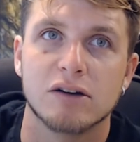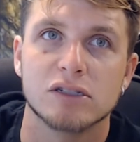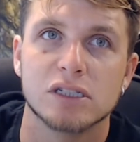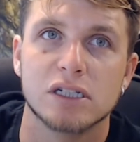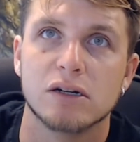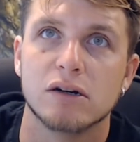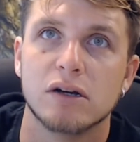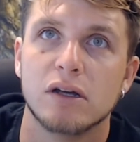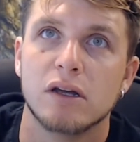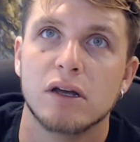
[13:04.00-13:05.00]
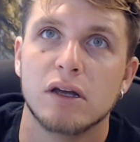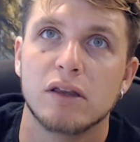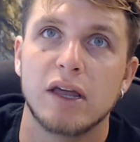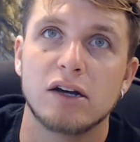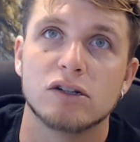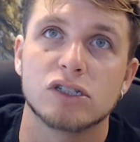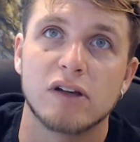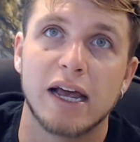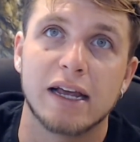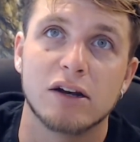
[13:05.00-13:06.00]
a year. They are
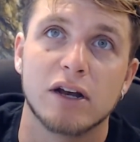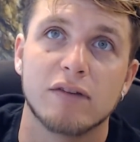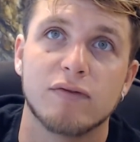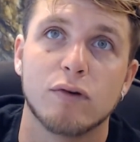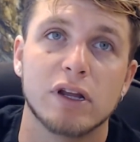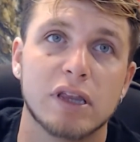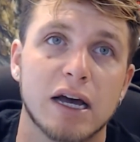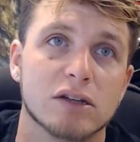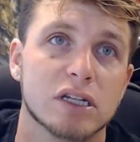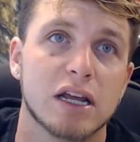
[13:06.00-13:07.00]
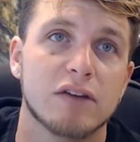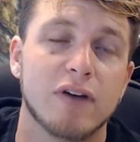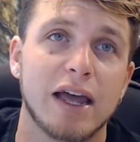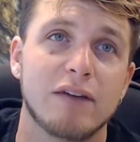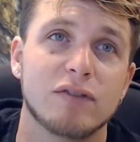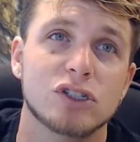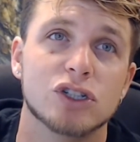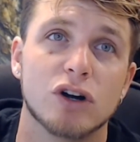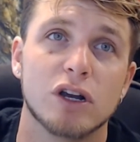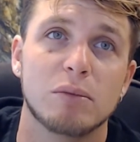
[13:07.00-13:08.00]
slacking on that $40,000. If I have a
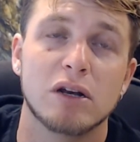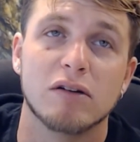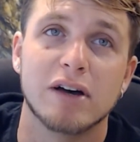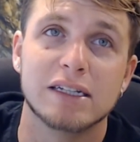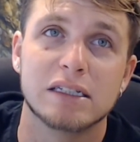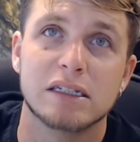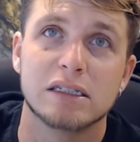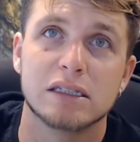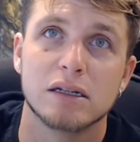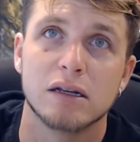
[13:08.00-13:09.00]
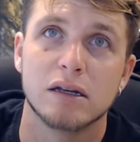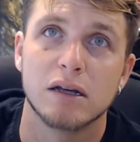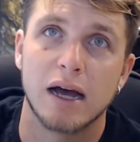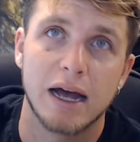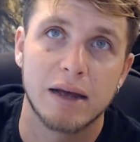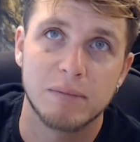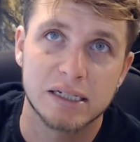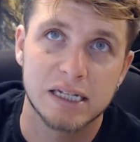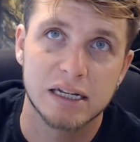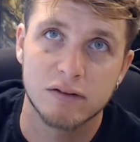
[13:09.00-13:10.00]
journeyman license, I am not
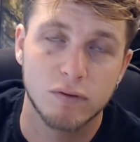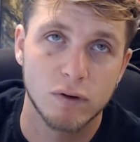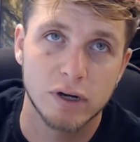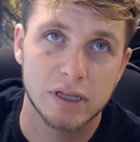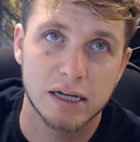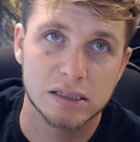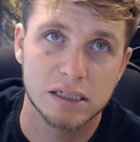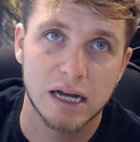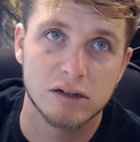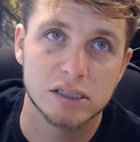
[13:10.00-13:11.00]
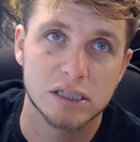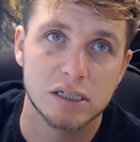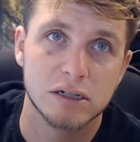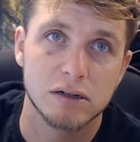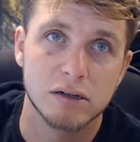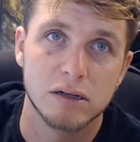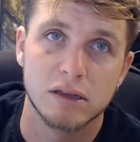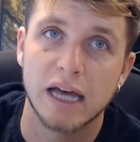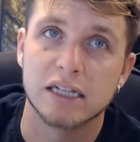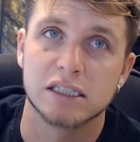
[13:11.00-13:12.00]
taking $40,000 a year.
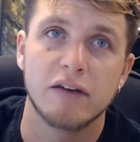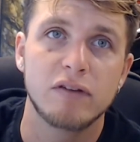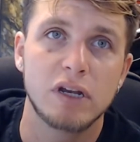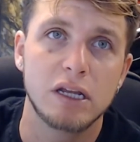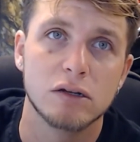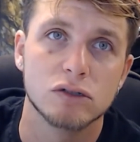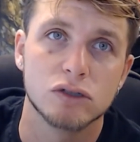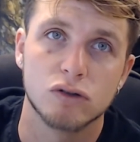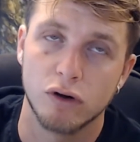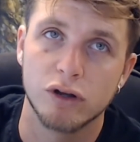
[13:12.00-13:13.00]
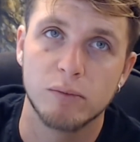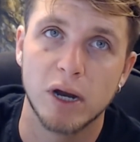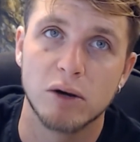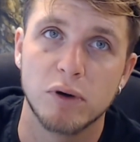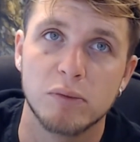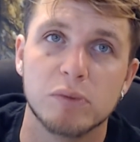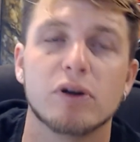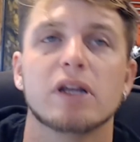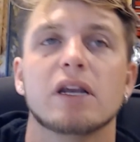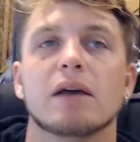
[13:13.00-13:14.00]
That 70, sure, you better put me
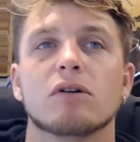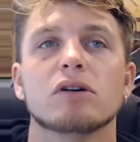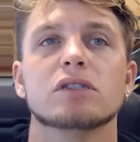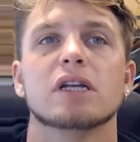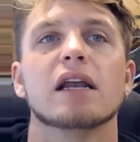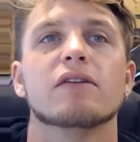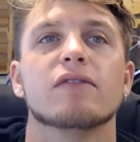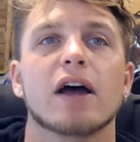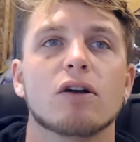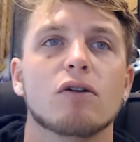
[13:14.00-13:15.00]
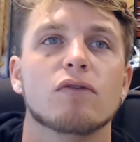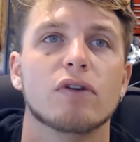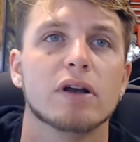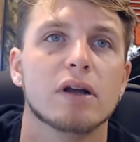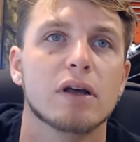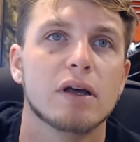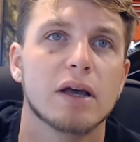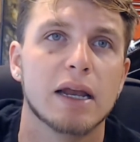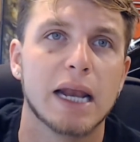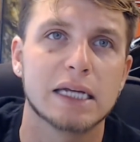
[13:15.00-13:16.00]
pretty damn close to that, if not over it.
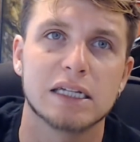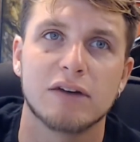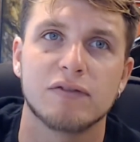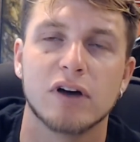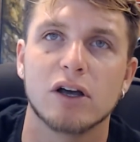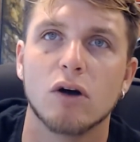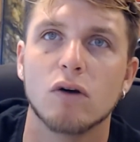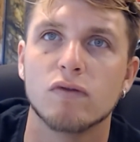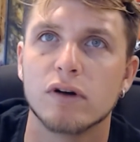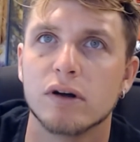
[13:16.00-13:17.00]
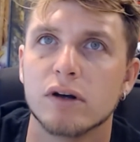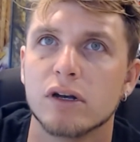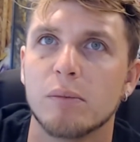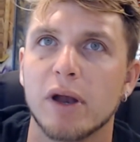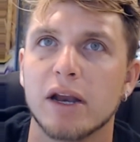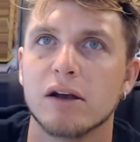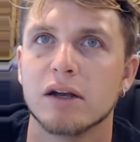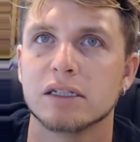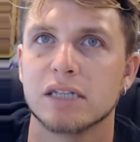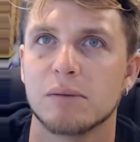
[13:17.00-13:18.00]
And honestly, I feel like over, depending on the
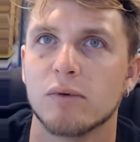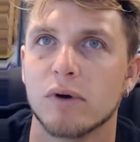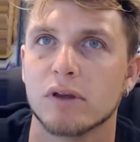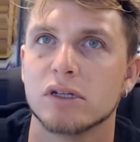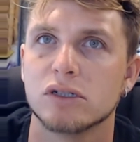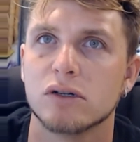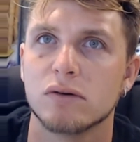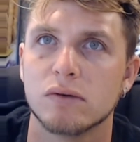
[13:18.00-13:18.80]
type of work that you're doing.